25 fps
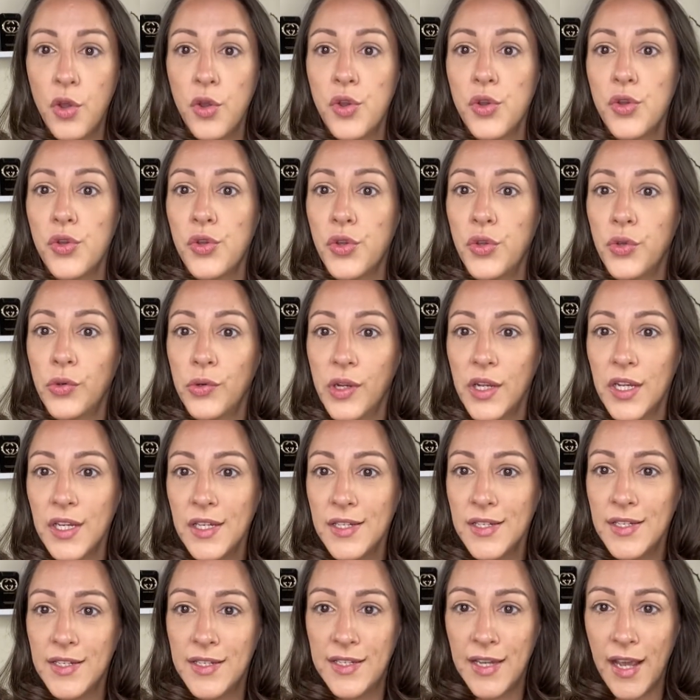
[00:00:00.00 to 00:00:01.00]
you can
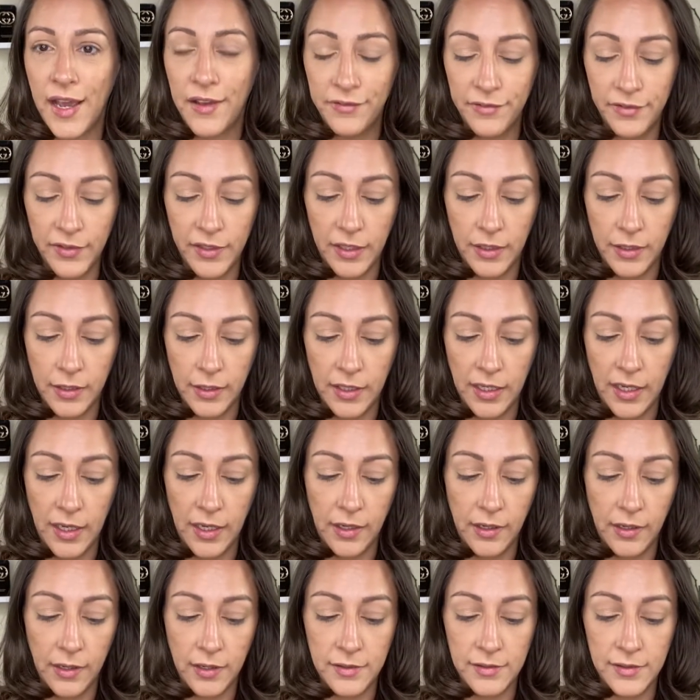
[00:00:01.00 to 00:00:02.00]
definitely
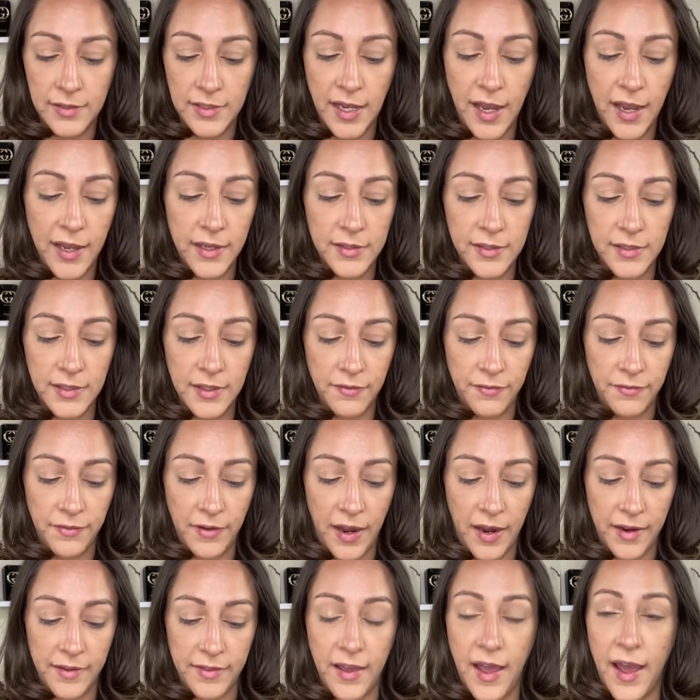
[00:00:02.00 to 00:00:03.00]

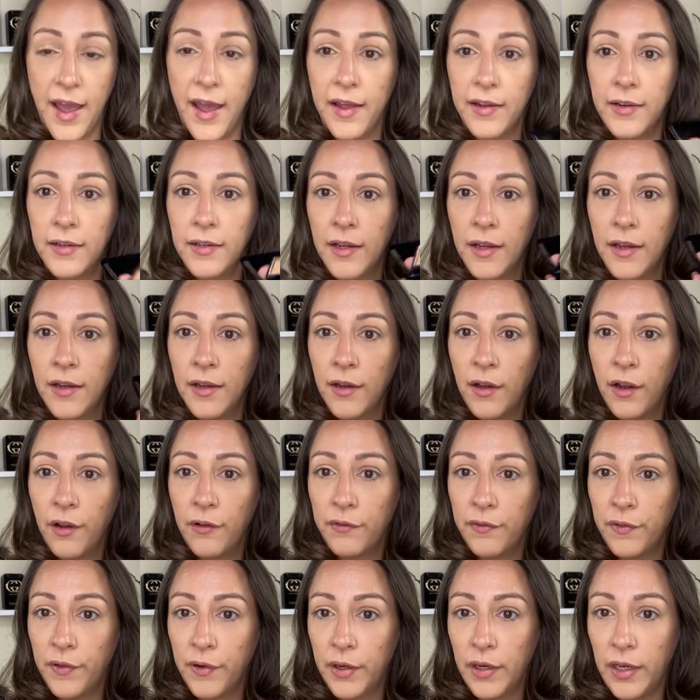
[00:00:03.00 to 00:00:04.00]
intensify that
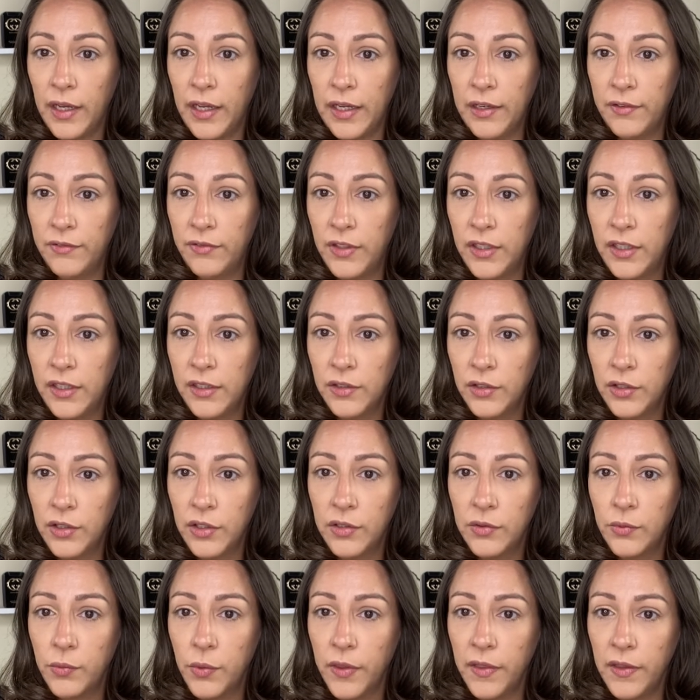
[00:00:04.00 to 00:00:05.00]
for an evening
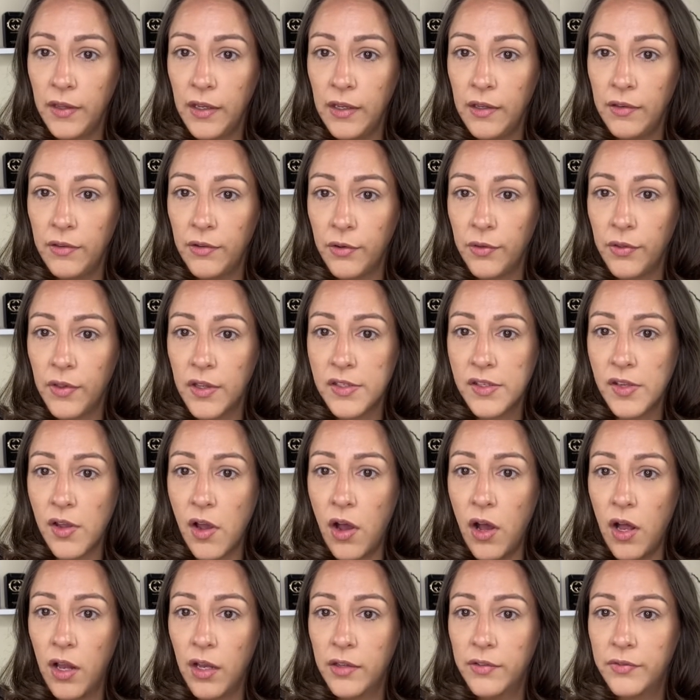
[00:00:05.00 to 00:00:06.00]
look with either this
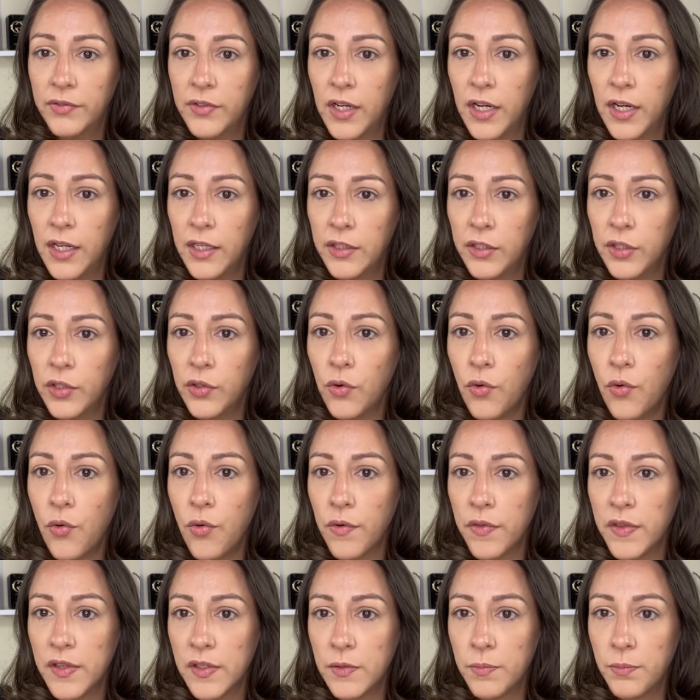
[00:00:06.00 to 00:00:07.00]
olive color or
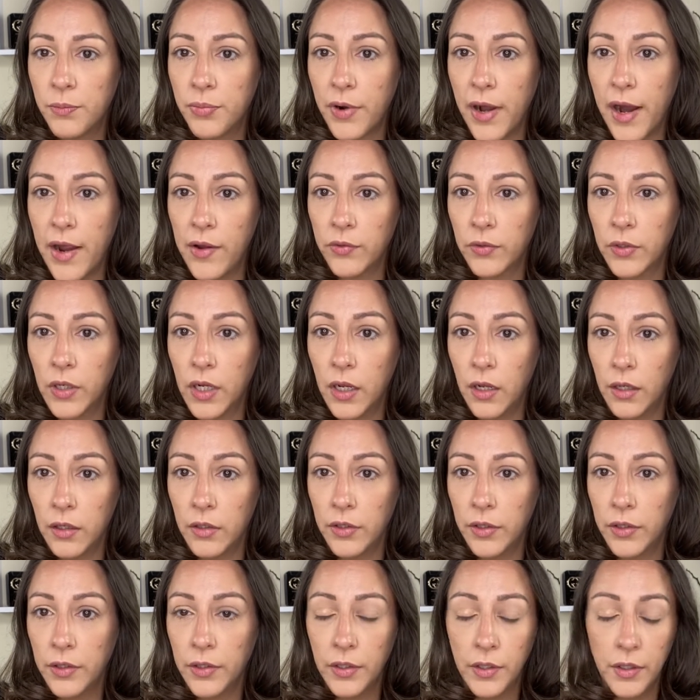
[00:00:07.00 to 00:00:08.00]
this brown color,
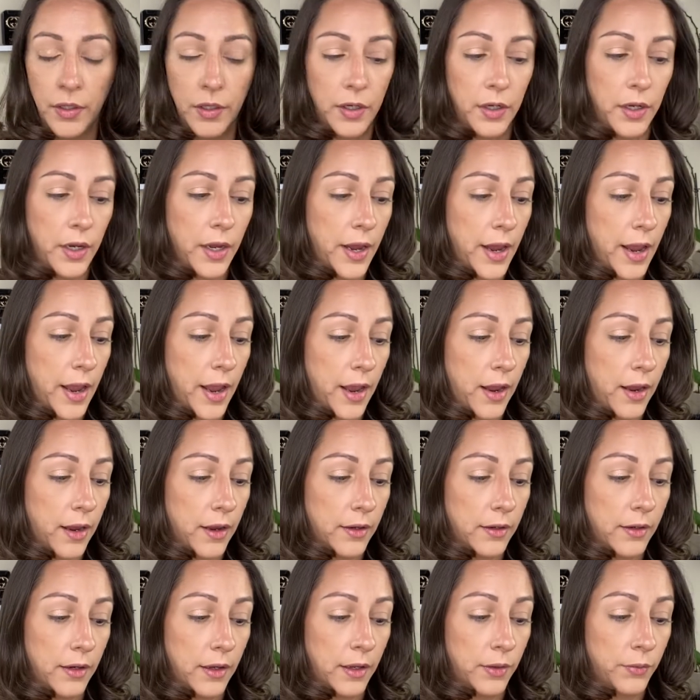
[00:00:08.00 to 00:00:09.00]
and
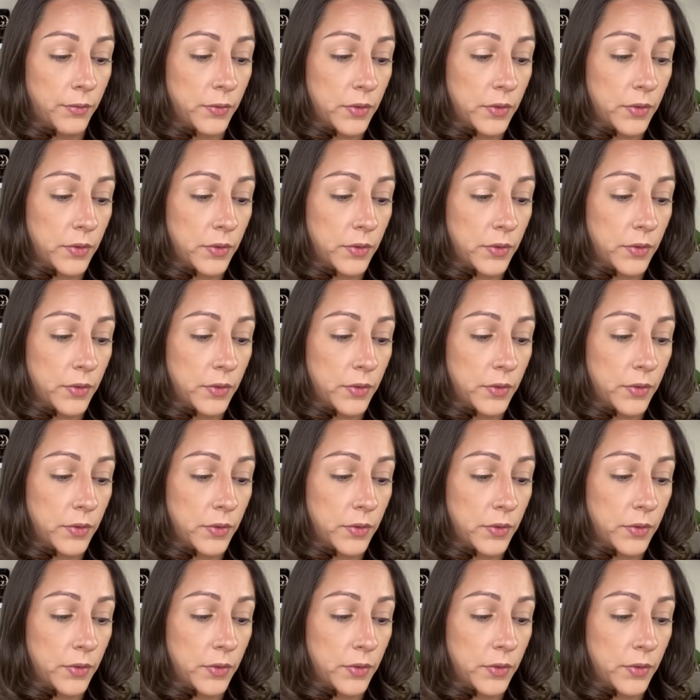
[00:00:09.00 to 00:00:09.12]
it would